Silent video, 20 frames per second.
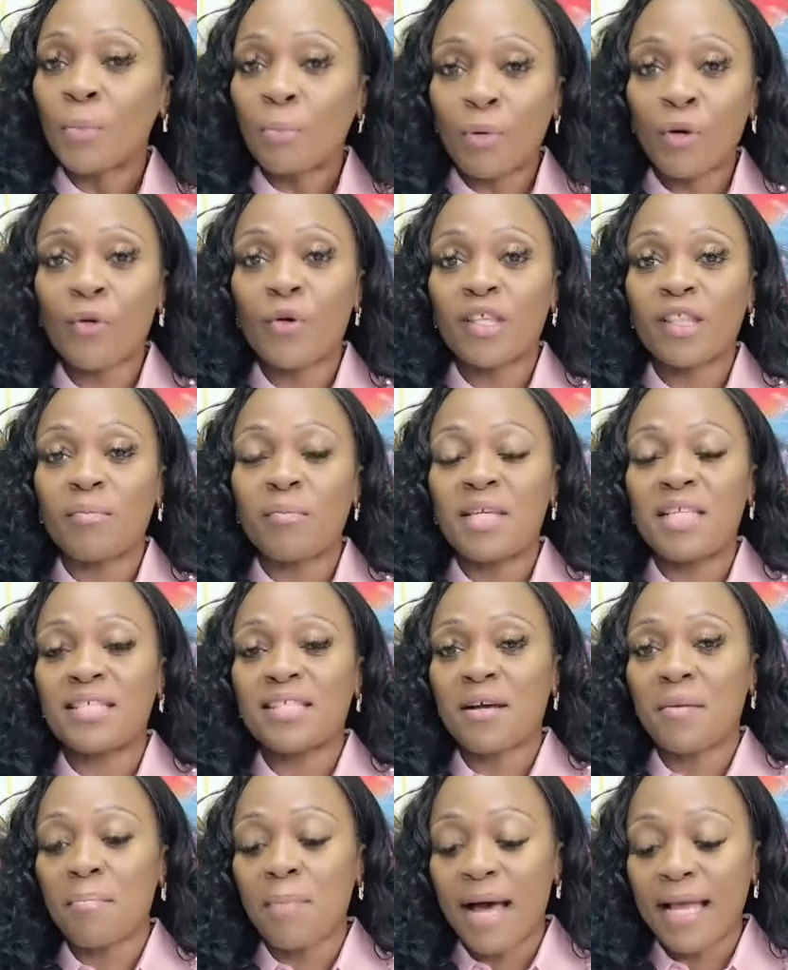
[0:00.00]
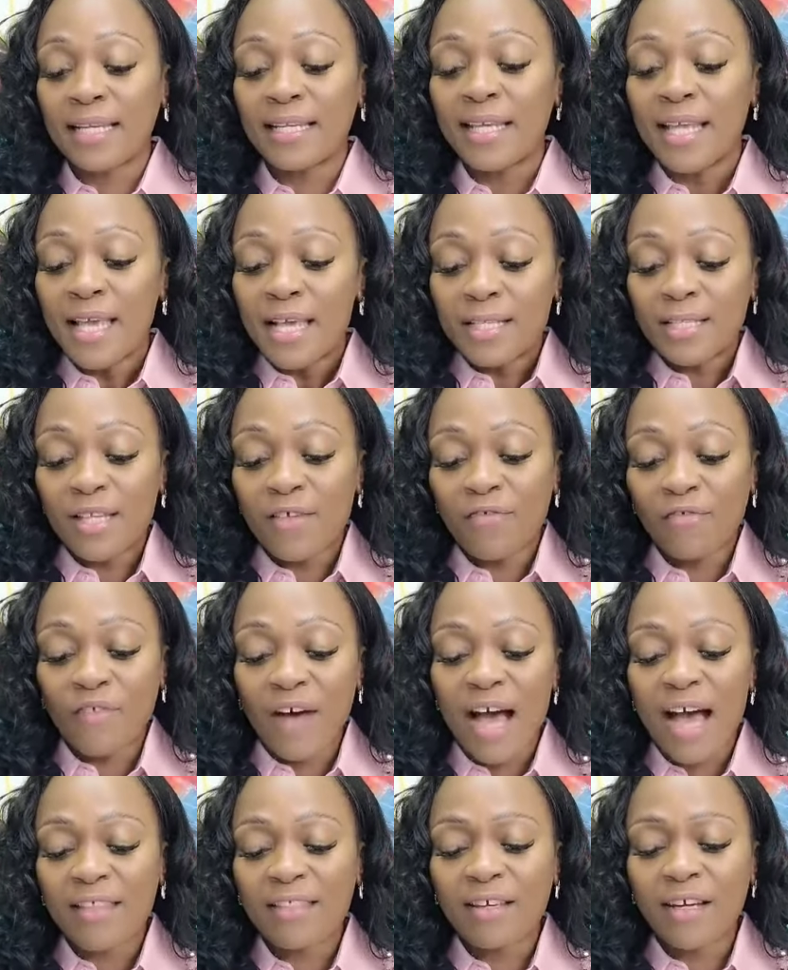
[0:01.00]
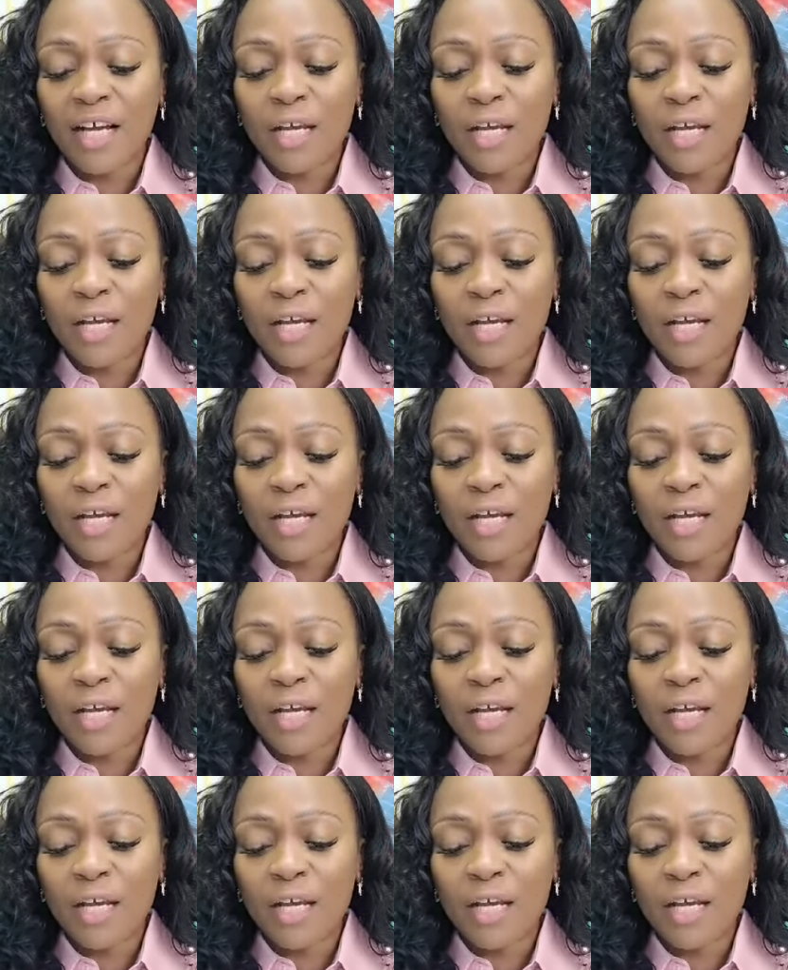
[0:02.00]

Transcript: Pray with me, somebody. Say, Father,